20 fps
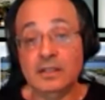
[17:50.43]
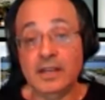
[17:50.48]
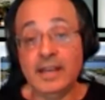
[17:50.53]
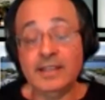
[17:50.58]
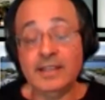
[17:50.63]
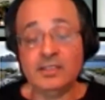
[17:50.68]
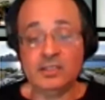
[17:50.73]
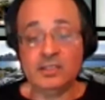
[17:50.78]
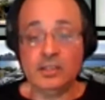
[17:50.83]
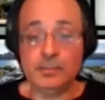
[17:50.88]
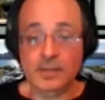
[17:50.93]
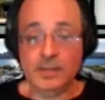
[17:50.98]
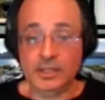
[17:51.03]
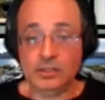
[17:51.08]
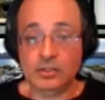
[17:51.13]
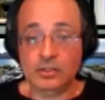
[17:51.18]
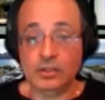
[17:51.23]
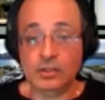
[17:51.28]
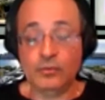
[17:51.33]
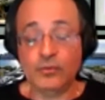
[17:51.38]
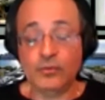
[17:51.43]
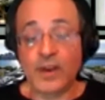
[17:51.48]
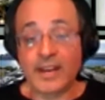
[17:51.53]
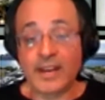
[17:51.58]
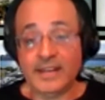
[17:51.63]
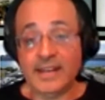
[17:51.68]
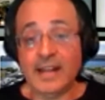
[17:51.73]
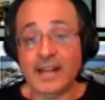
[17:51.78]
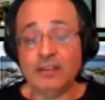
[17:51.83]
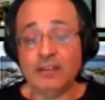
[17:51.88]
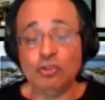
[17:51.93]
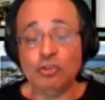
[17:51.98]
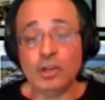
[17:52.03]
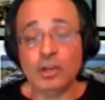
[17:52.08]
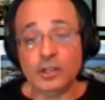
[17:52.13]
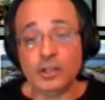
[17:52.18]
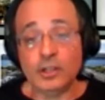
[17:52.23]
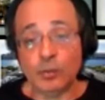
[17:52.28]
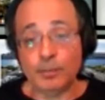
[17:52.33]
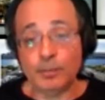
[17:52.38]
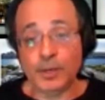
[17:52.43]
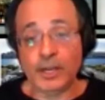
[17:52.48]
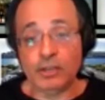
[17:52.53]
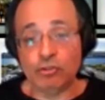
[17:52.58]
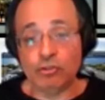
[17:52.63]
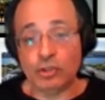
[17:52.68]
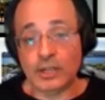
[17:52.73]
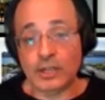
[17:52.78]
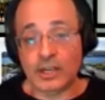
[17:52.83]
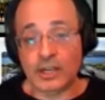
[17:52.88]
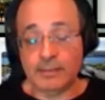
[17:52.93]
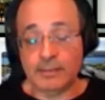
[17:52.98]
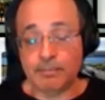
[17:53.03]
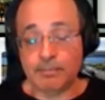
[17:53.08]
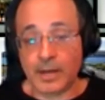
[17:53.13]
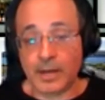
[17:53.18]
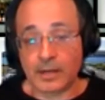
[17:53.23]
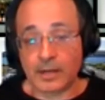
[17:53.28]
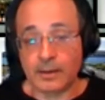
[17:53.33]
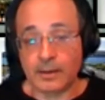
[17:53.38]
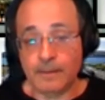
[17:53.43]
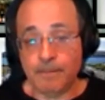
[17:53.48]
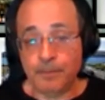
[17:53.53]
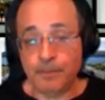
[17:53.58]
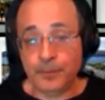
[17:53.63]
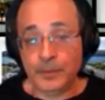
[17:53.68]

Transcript: estimate financial and operational impact.